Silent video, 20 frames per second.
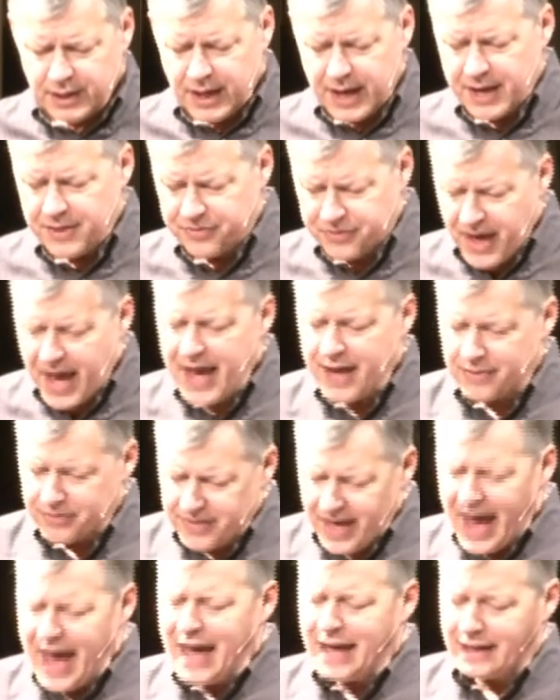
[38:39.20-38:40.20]
And that,
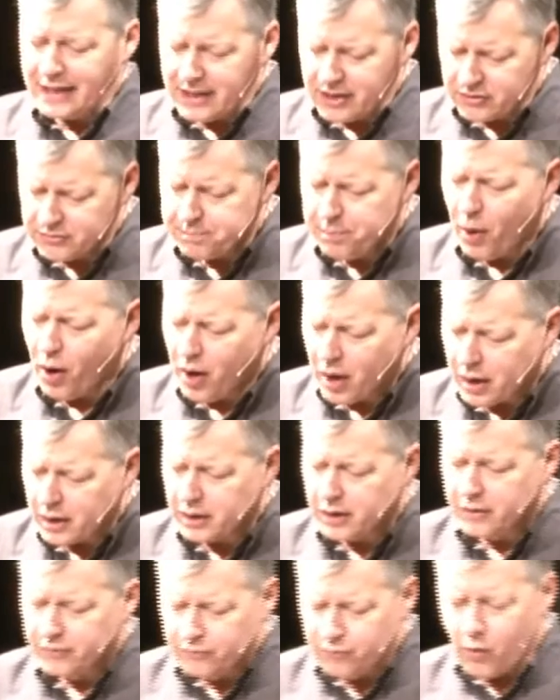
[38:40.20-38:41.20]
that is
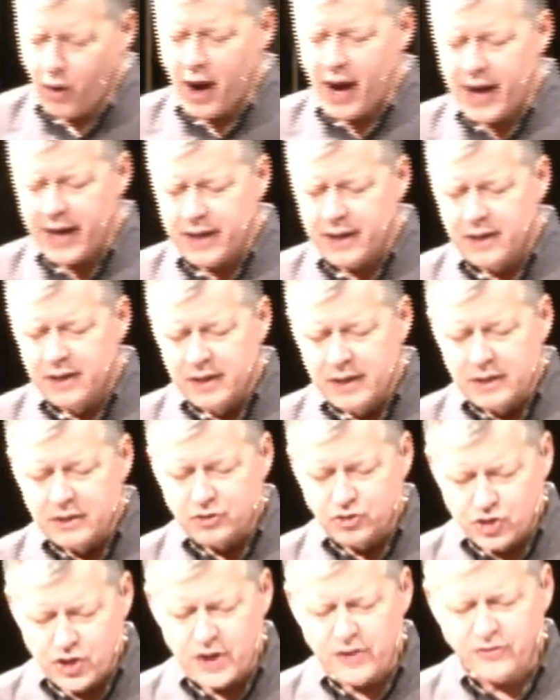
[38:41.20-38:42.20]
part of why
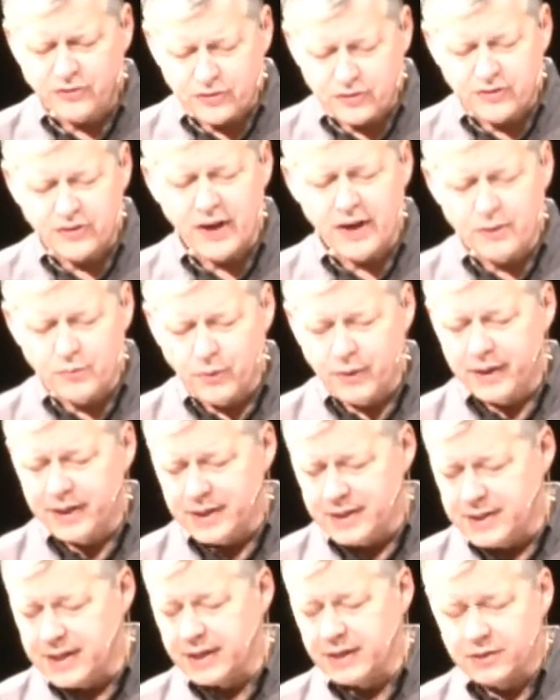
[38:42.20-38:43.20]
Jesus said what
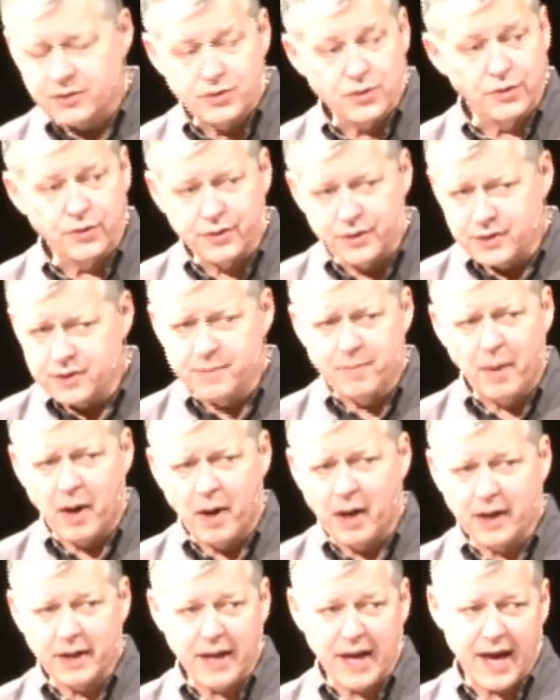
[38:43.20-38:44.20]
he did to the
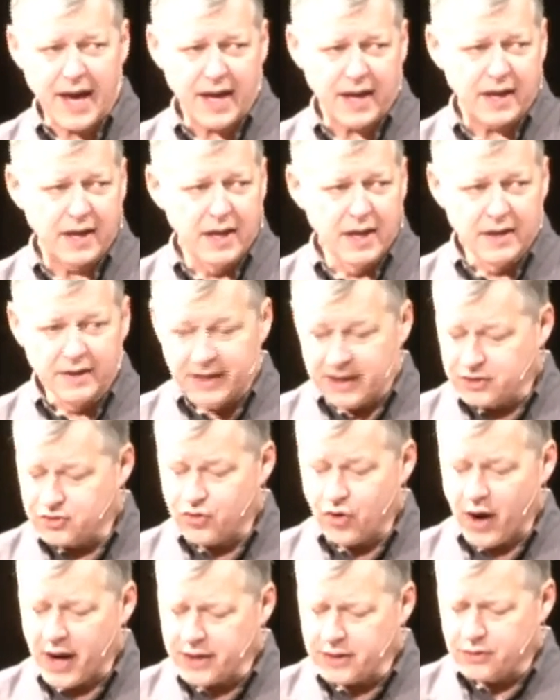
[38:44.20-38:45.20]
demoniac that
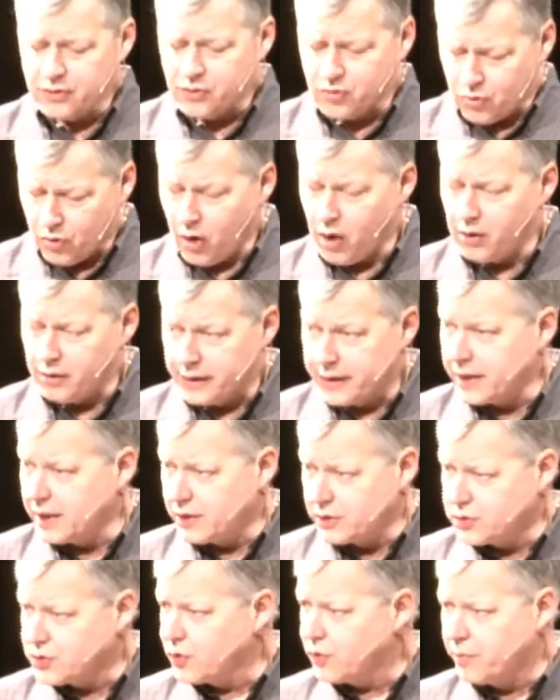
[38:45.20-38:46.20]
tried crawling
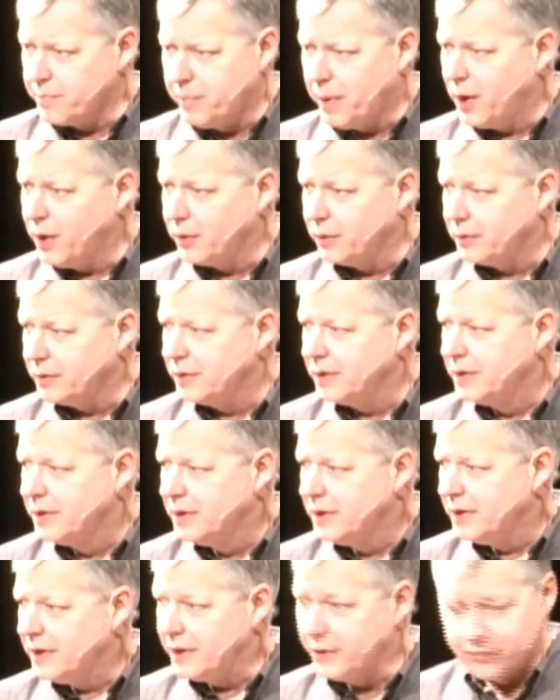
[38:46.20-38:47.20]
into the boat.
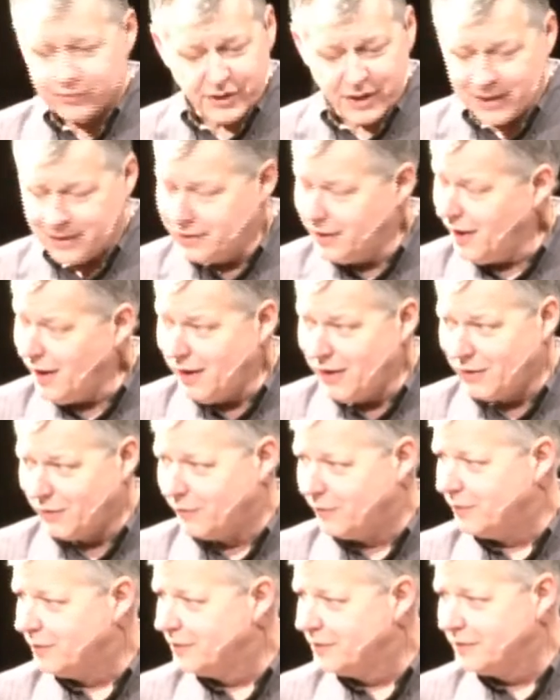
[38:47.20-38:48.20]
He said, No,
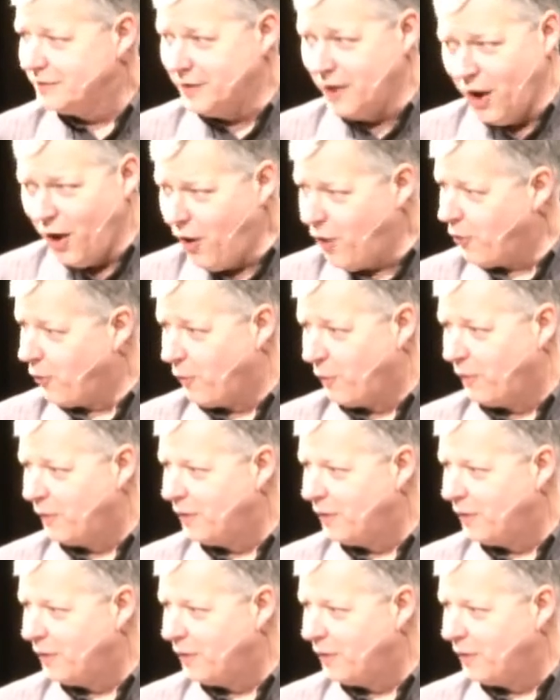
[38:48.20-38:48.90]
no,